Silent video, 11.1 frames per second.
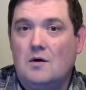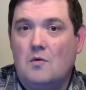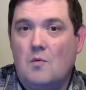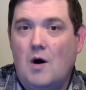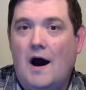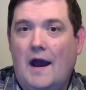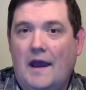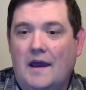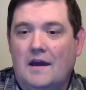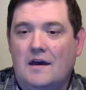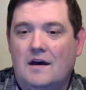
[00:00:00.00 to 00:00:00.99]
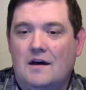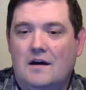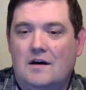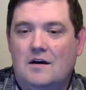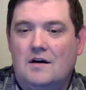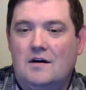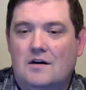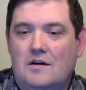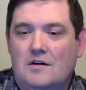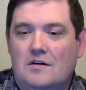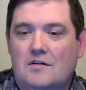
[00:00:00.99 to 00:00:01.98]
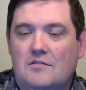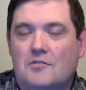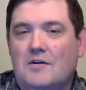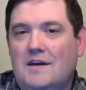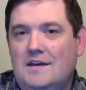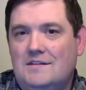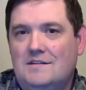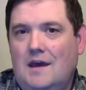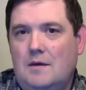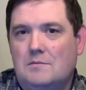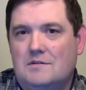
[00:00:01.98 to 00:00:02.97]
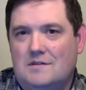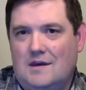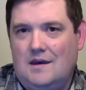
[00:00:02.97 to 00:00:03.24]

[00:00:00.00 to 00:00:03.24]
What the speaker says: Why? For his name's sake.